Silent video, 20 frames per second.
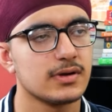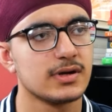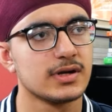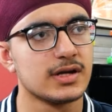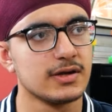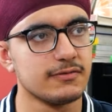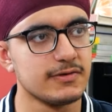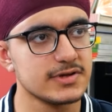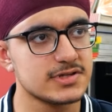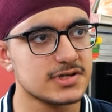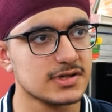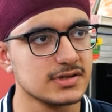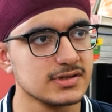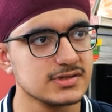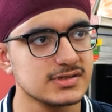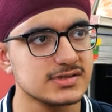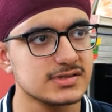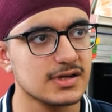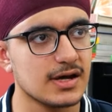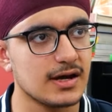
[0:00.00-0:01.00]

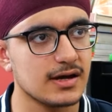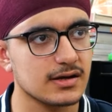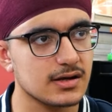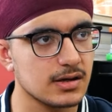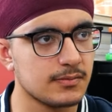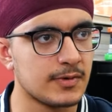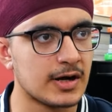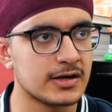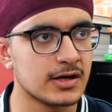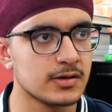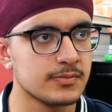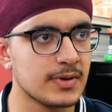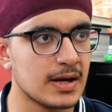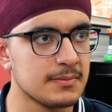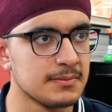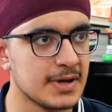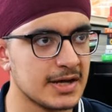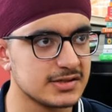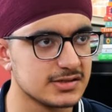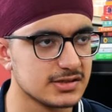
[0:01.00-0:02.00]
divisions are commanded by
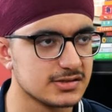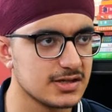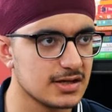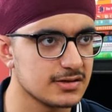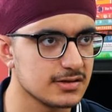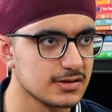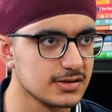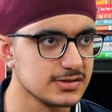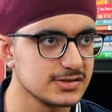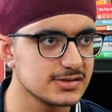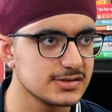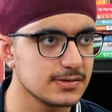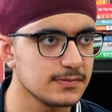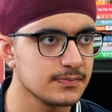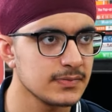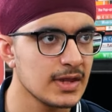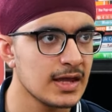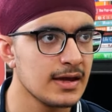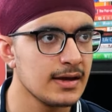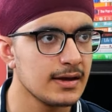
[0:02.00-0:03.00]
major generals,
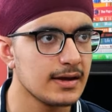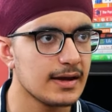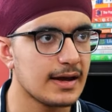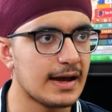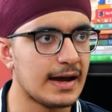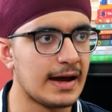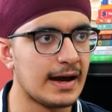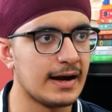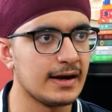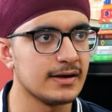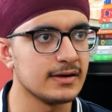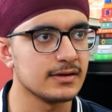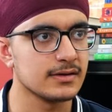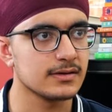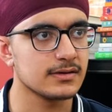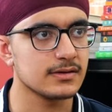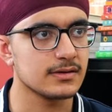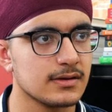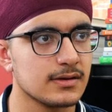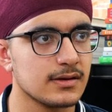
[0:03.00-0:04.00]
and
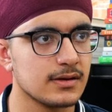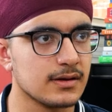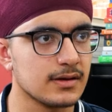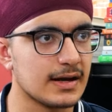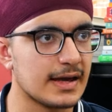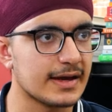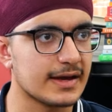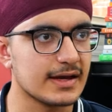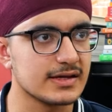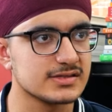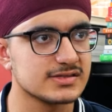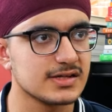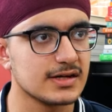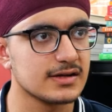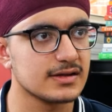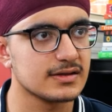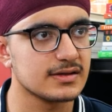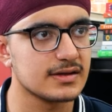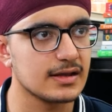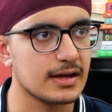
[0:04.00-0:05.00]
like I
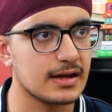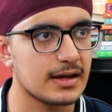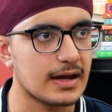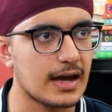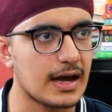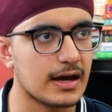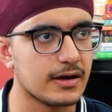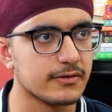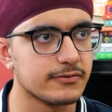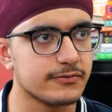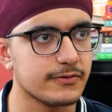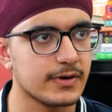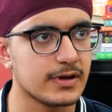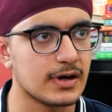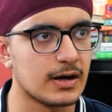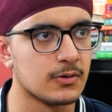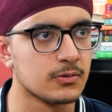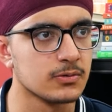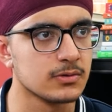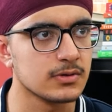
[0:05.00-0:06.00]
said, they have
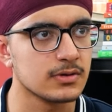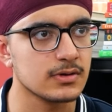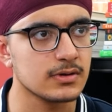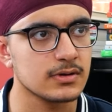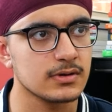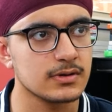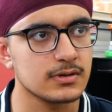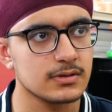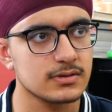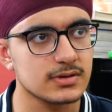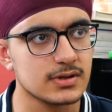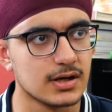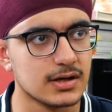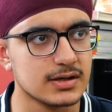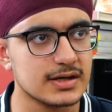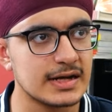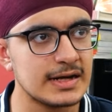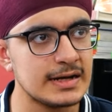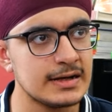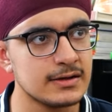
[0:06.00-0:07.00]
around
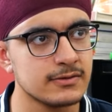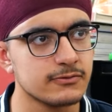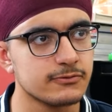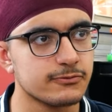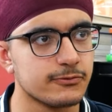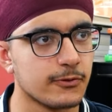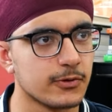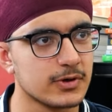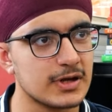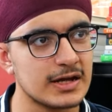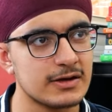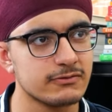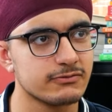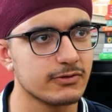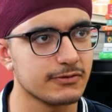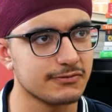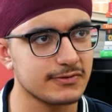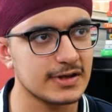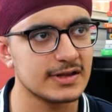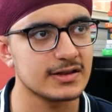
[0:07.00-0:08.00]
13, 14,
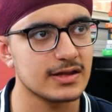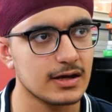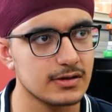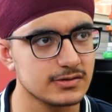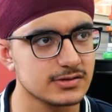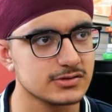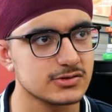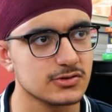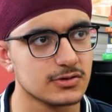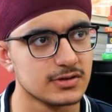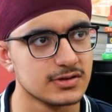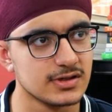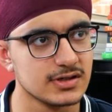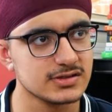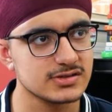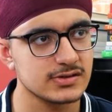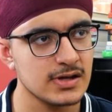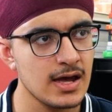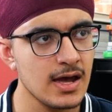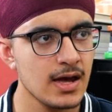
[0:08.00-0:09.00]
15,000
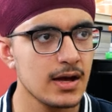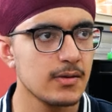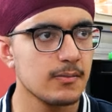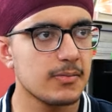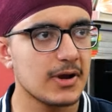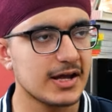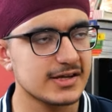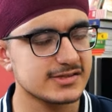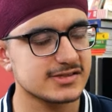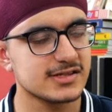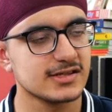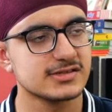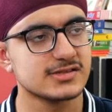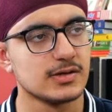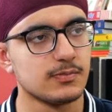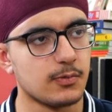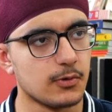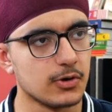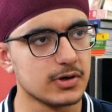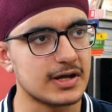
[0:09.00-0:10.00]
soldiers plus the
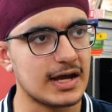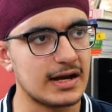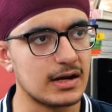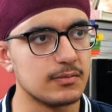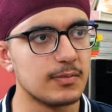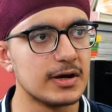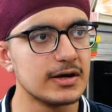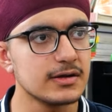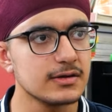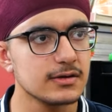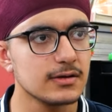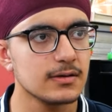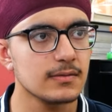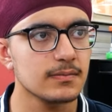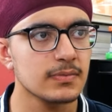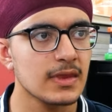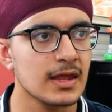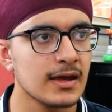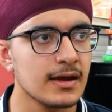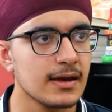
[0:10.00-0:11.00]
support element.
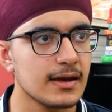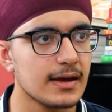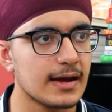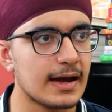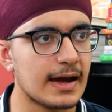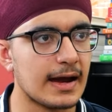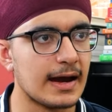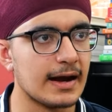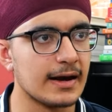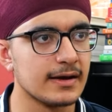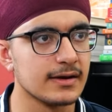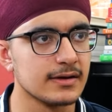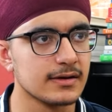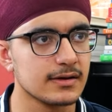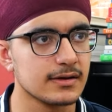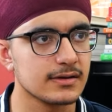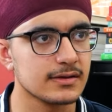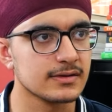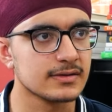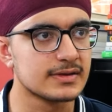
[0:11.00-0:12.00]

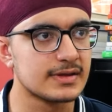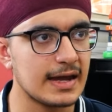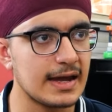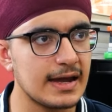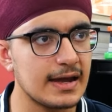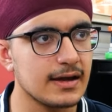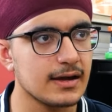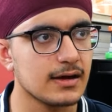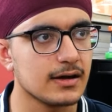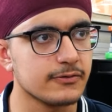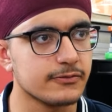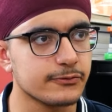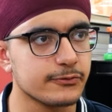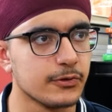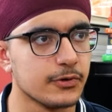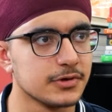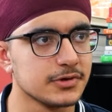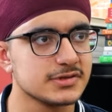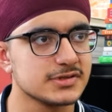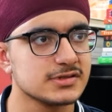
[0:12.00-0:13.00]
And they, of
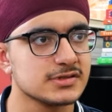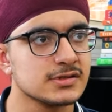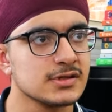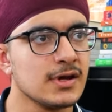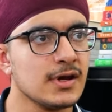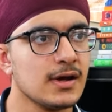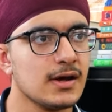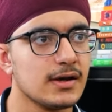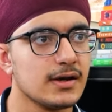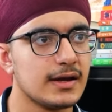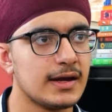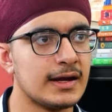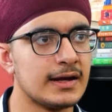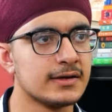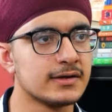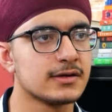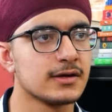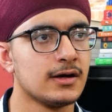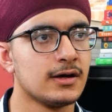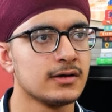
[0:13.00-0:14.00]
course,
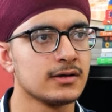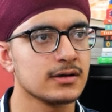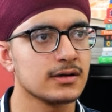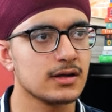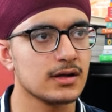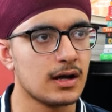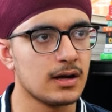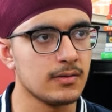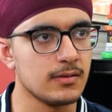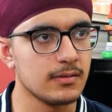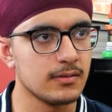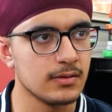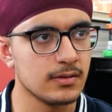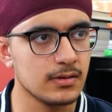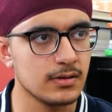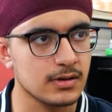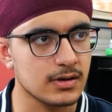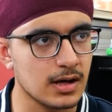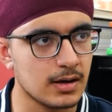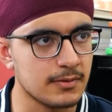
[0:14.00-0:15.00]
in turn
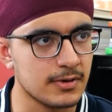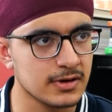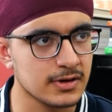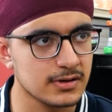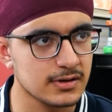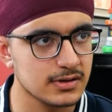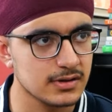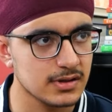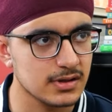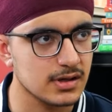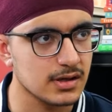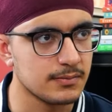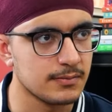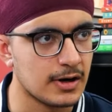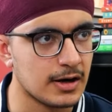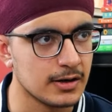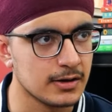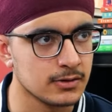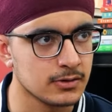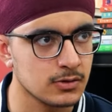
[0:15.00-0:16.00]
come under the
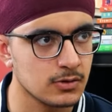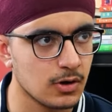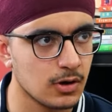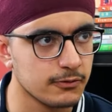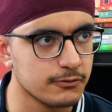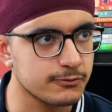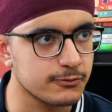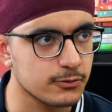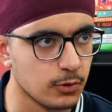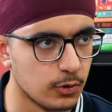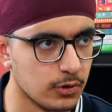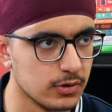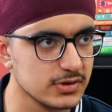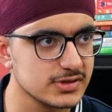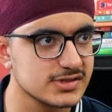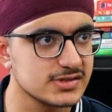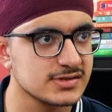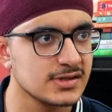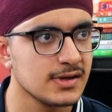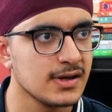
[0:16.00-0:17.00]
command of
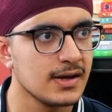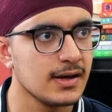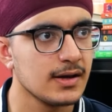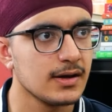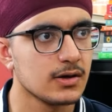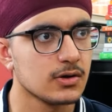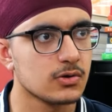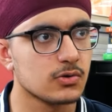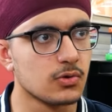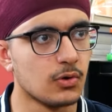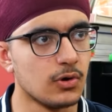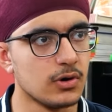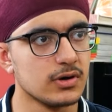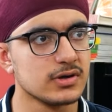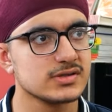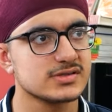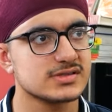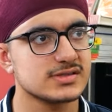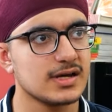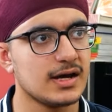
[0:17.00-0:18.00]
corps.
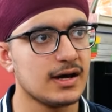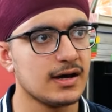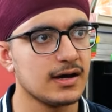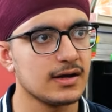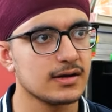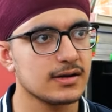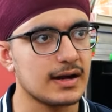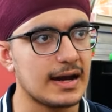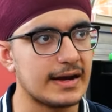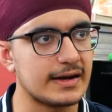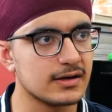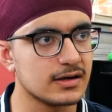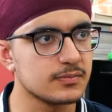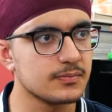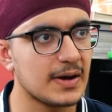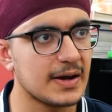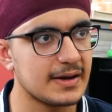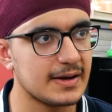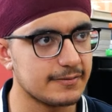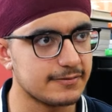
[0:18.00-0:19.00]
Corps are
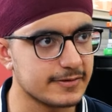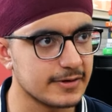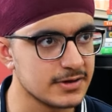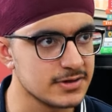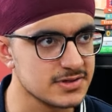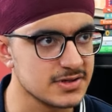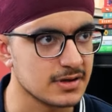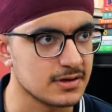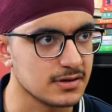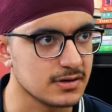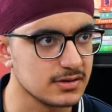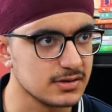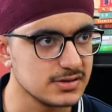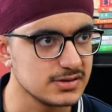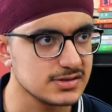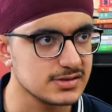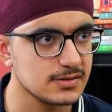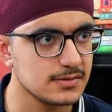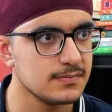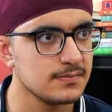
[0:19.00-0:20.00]
headed by lieutenant
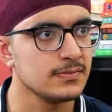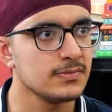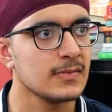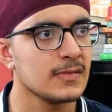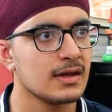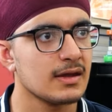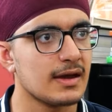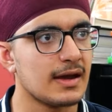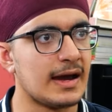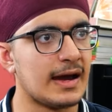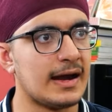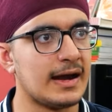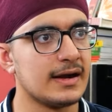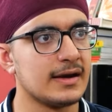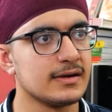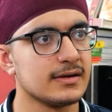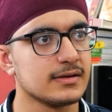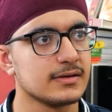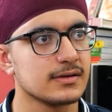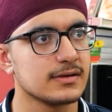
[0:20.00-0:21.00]
generals,
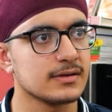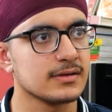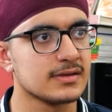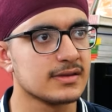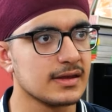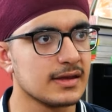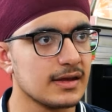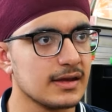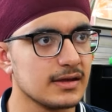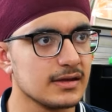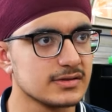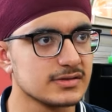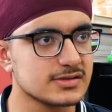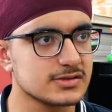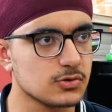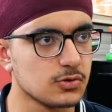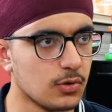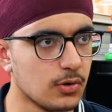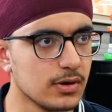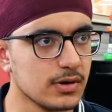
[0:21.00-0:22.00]
and these
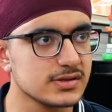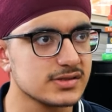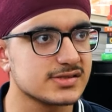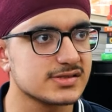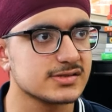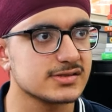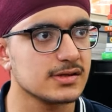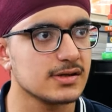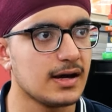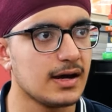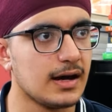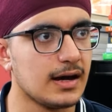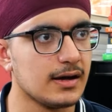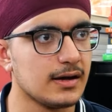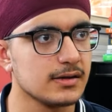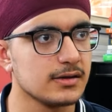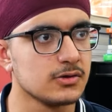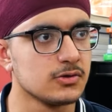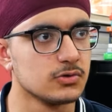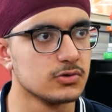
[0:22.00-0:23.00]
corps
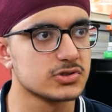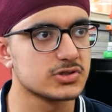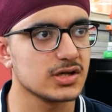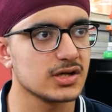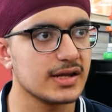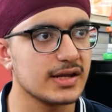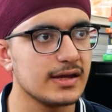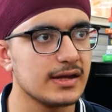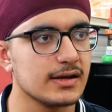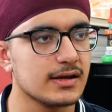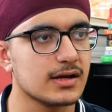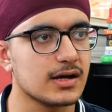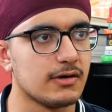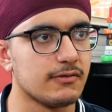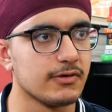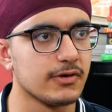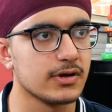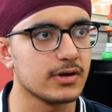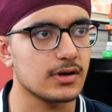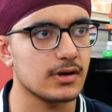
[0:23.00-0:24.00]
usually
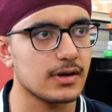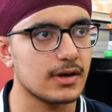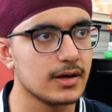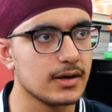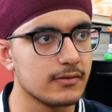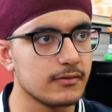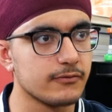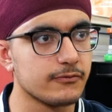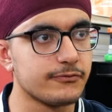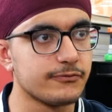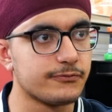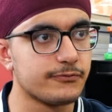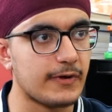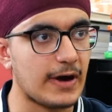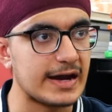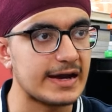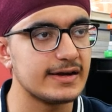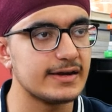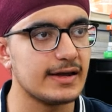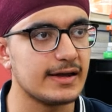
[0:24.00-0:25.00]
cover a
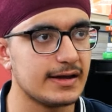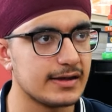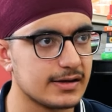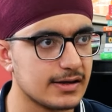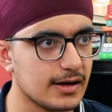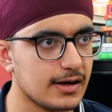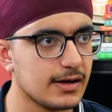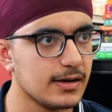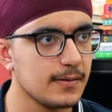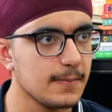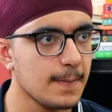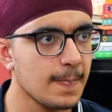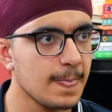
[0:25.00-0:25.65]
wide area,